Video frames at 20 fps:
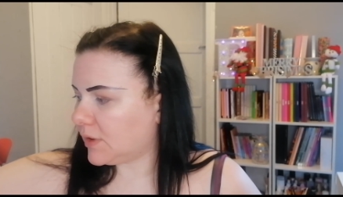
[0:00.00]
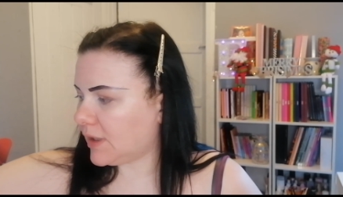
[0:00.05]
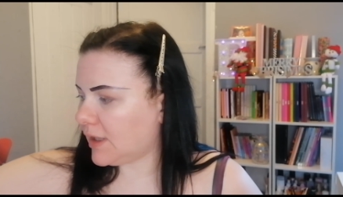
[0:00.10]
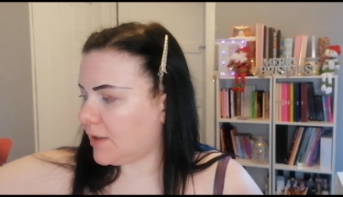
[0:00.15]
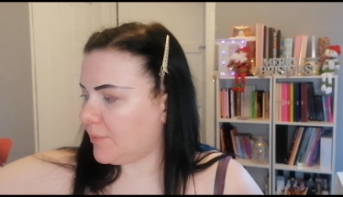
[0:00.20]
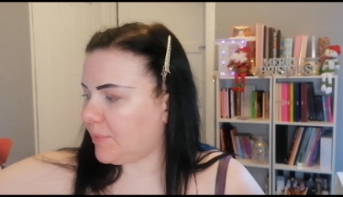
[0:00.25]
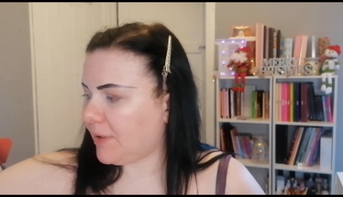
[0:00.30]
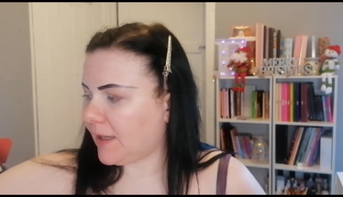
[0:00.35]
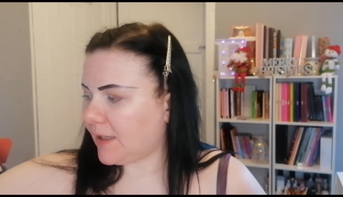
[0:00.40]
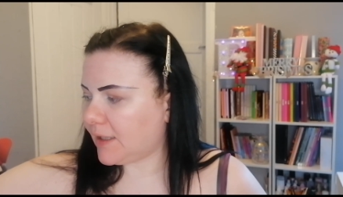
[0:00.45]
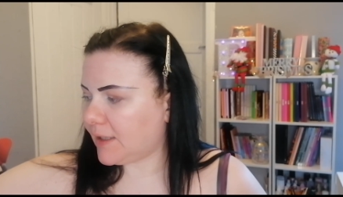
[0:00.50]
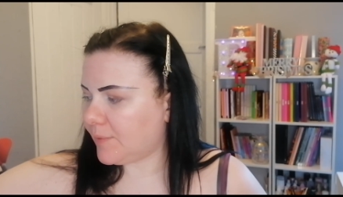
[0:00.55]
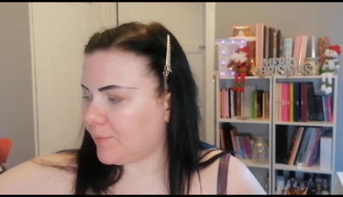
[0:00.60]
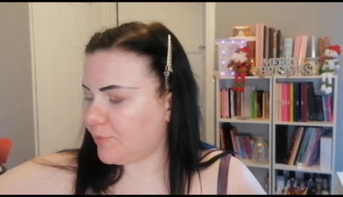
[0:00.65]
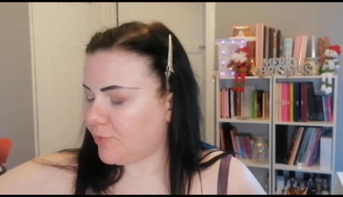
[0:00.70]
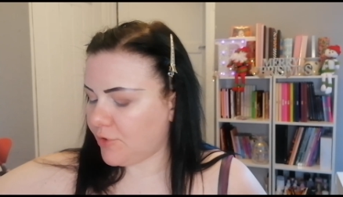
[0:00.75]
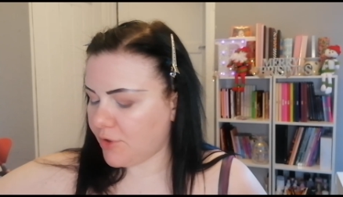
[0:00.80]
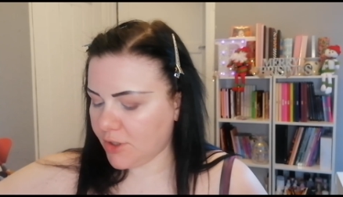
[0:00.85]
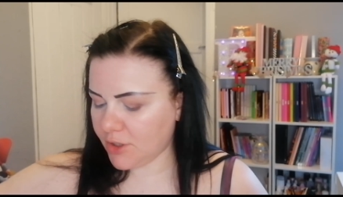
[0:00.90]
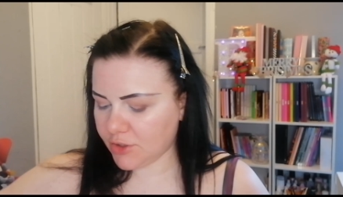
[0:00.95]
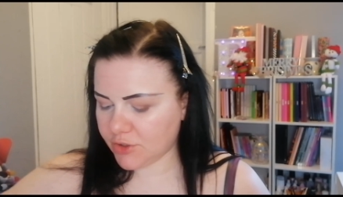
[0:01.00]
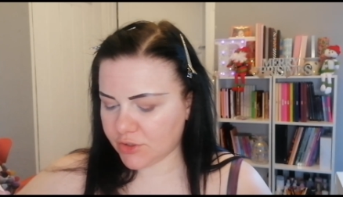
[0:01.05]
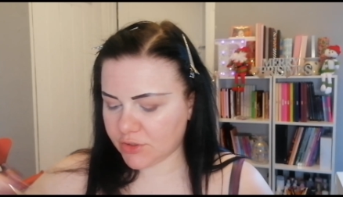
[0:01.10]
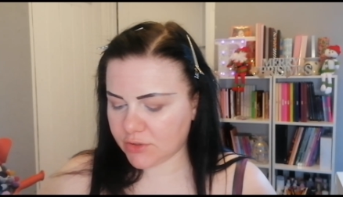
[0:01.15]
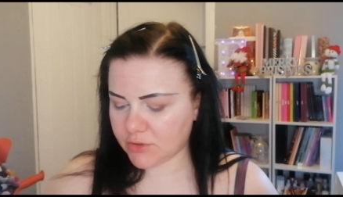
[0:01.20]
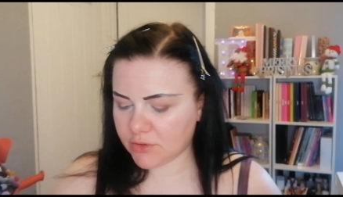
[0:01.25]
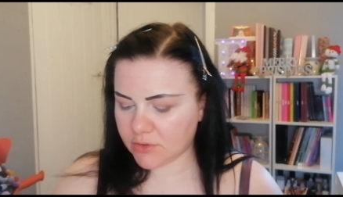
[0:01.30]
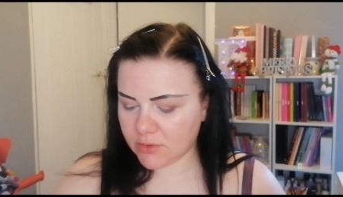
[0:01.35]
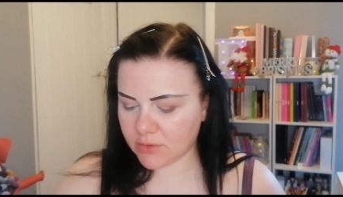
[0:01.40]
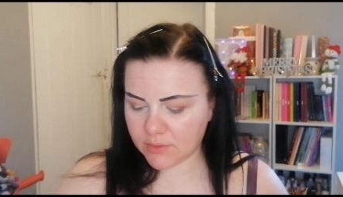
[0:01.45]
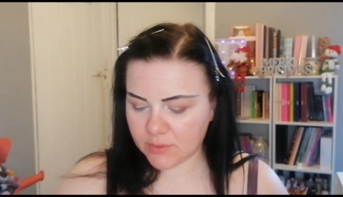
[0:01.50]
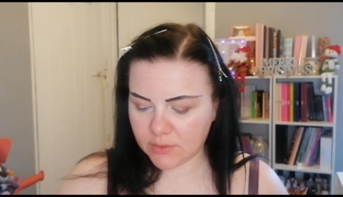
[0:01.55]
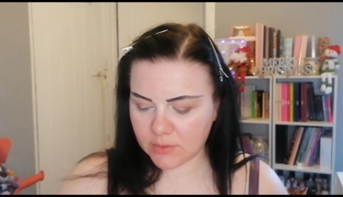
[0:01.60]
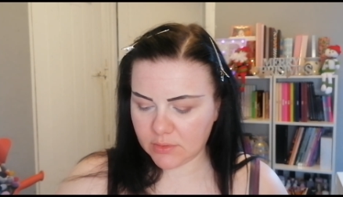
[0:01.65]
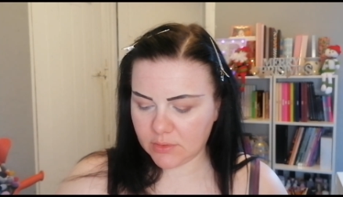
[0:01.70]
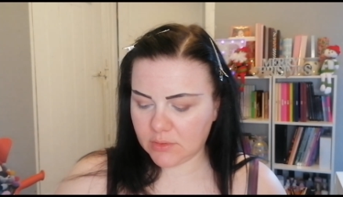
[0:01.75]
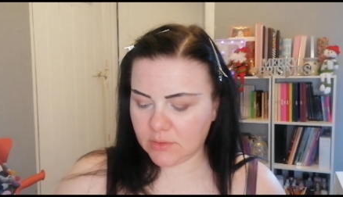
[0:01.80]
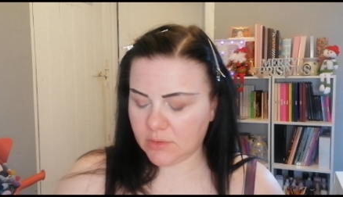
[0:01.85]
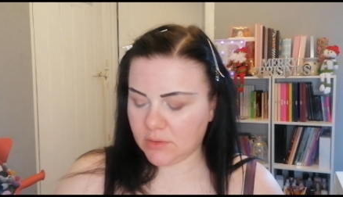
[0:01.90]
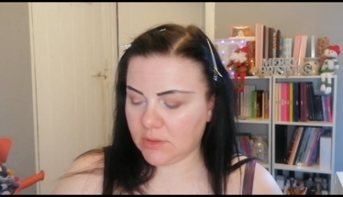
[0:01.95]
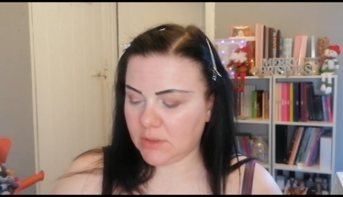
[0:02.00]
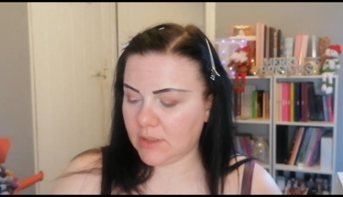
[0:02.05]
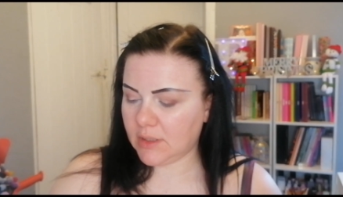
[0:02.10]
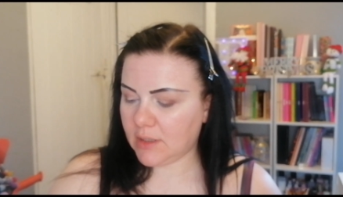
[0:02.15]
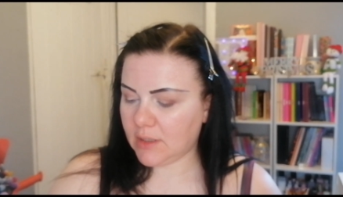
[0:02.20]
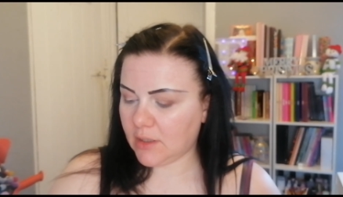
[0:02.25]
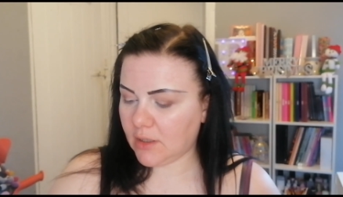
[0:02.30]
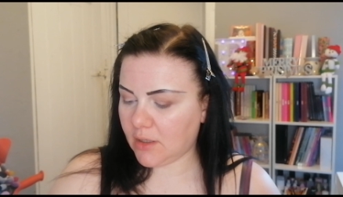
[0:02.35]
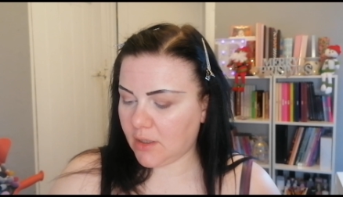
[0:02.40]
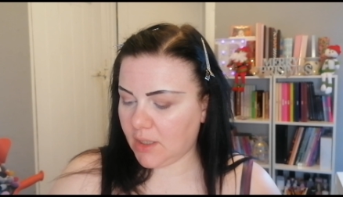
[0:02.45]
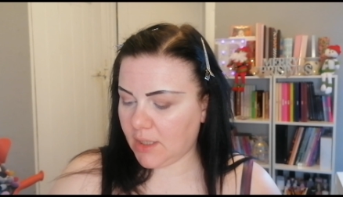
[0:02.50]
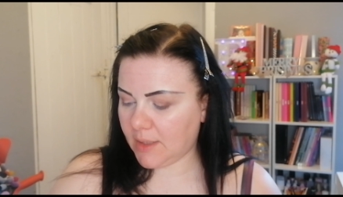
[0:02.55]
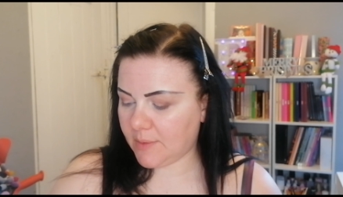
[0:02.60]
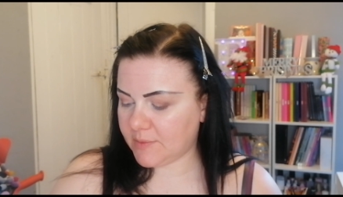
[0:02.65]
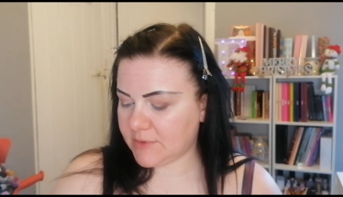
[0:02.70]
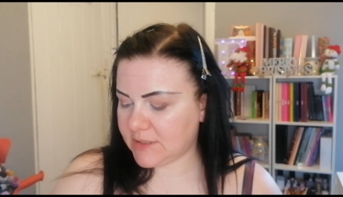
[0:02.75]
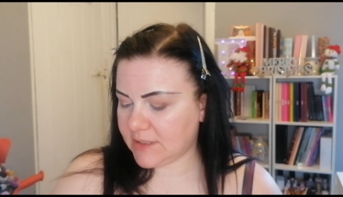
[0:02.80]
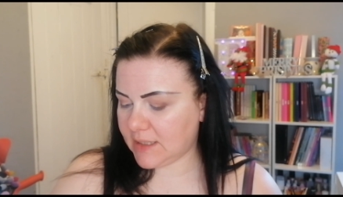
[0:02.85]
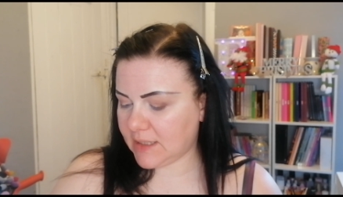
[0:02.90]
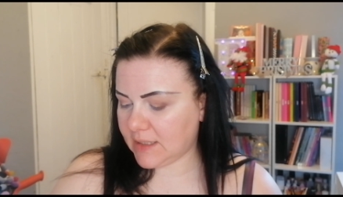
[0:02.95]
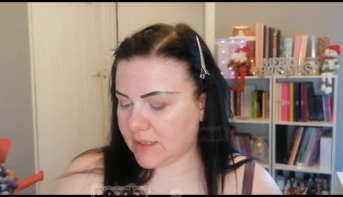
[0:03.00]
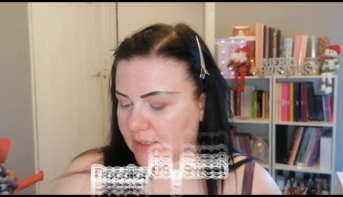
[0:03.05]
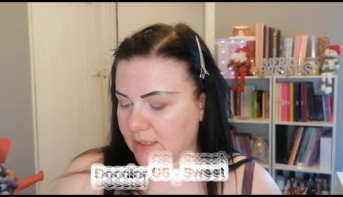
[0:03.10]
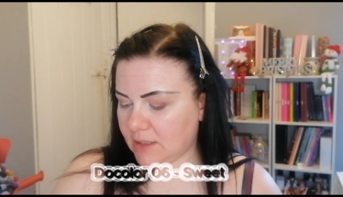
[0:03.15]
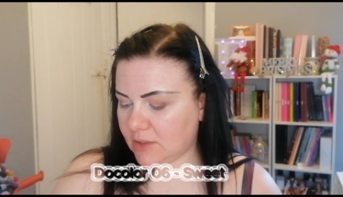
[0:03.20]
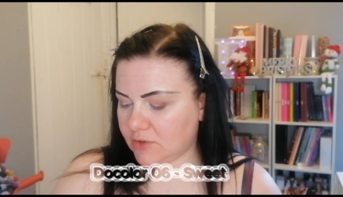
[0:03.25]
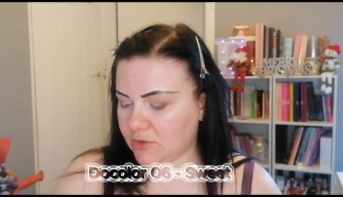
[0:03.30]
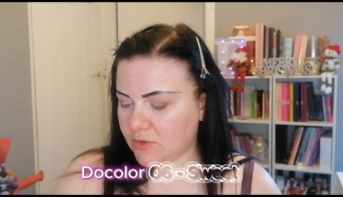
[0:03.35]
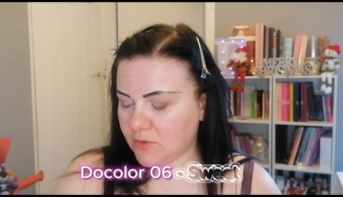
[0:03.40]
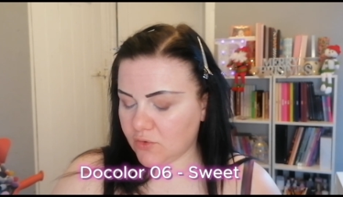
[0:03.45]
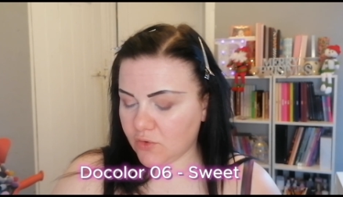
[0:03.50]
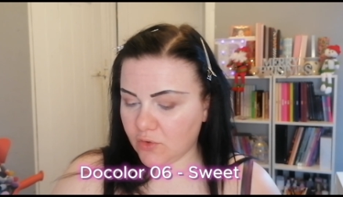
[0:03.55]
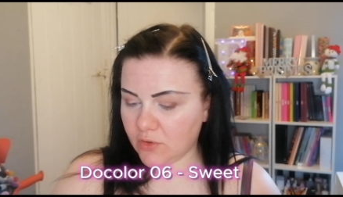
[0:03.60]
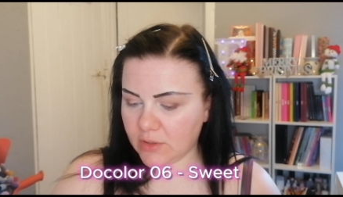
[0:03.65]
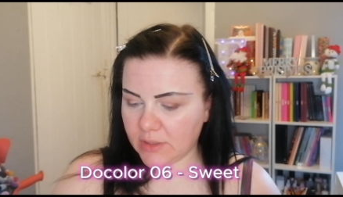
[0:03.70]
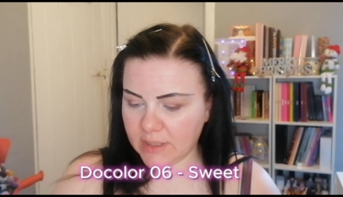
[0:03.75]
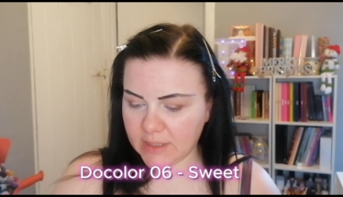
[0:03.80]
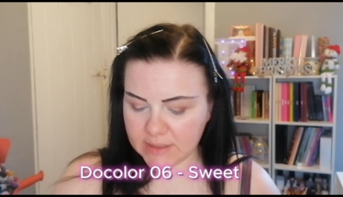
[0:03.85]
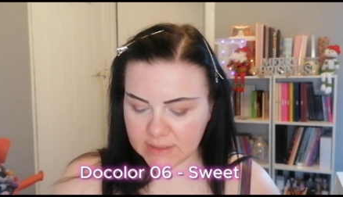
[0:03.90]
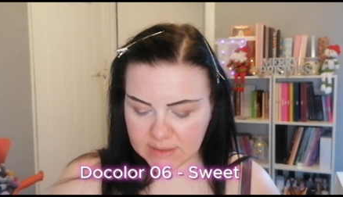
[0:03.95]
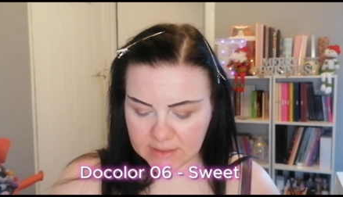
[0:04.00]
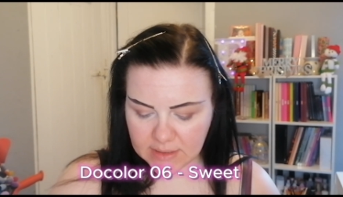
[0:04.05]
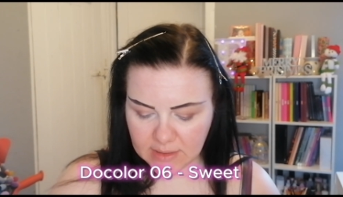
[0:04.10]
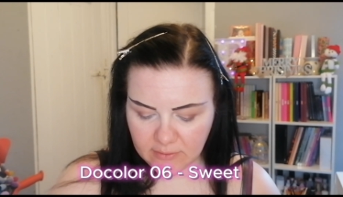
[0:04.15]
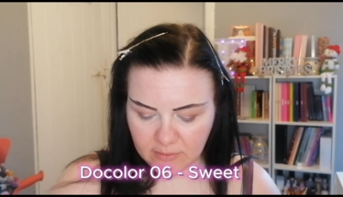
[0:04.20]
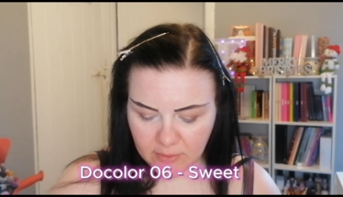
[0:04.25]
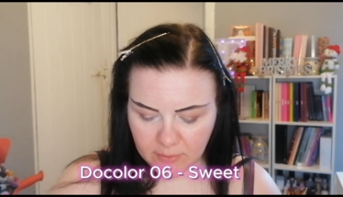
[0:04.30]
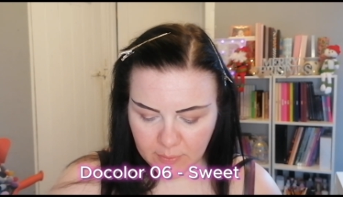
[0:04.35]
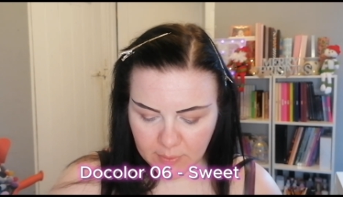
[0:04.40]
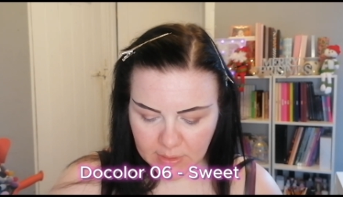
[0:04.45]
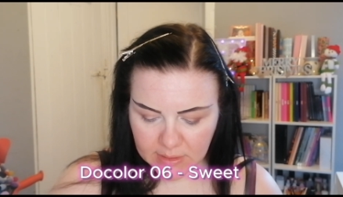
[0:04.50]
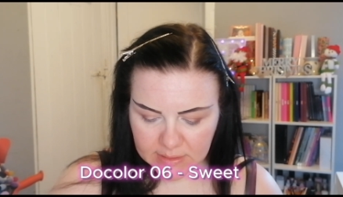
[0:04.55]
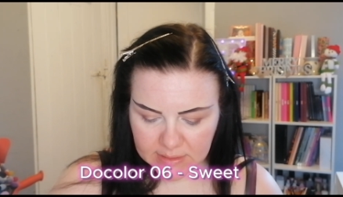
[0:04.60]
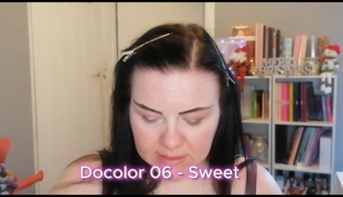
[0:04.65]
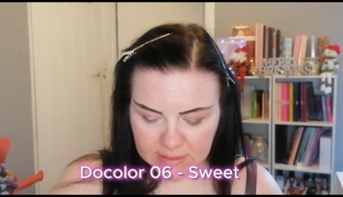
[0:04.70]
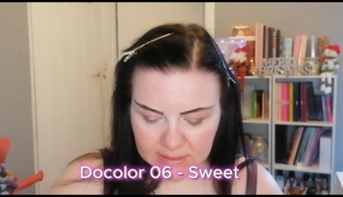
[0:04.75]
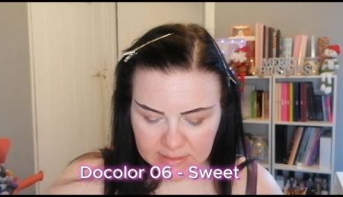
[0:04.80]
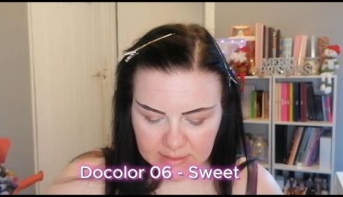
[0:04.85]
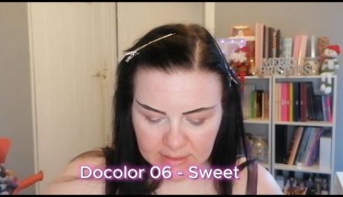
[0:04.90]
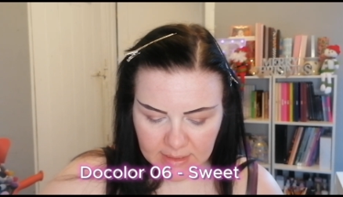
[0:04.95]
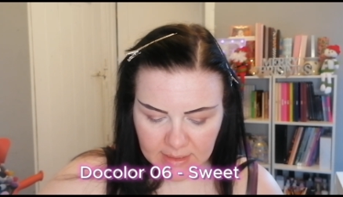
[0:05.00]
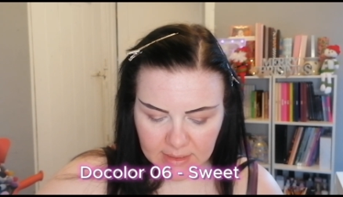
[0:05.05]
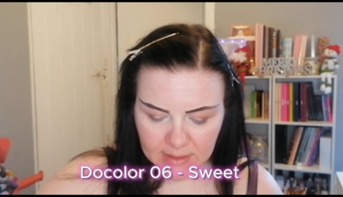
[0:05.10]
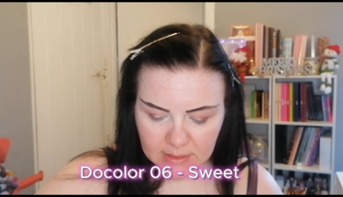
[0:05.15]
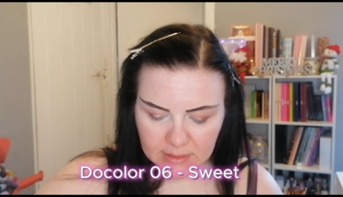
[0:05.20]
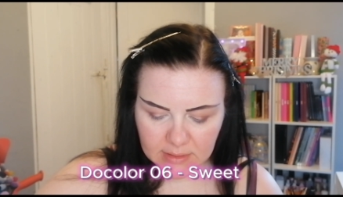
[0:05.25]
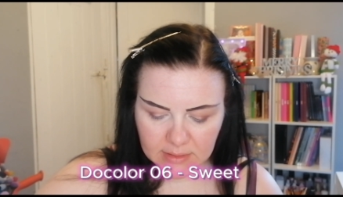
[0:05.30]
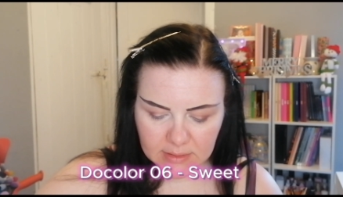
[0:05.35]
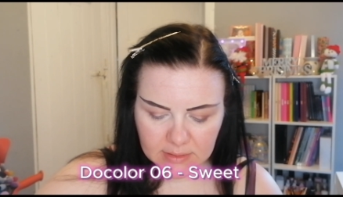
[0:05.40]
get a packing brush. I am taking a Ducolette 06.